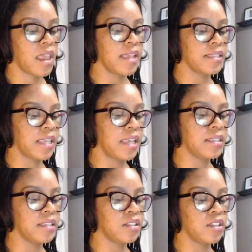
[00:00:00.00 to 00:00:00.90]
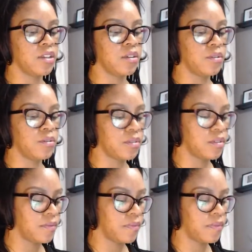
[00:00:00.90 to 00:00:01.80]
It's easy to
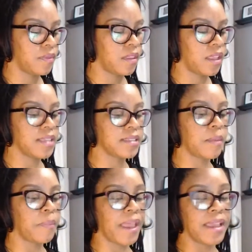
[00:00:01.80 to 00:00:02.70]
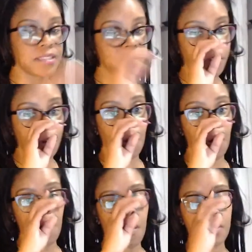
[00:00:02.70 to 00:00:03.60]
use. It's the base for
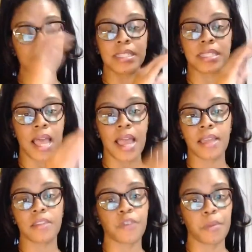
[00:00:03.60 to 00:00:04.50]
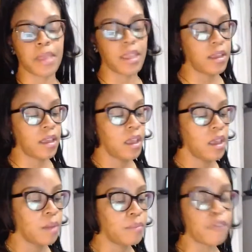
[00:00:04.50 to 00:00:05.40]
all design for me.
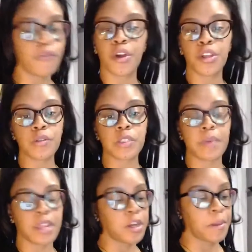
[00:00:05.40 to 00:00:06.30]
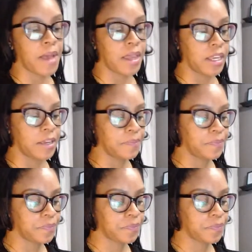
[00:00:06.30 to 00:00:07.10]
Before you spend your money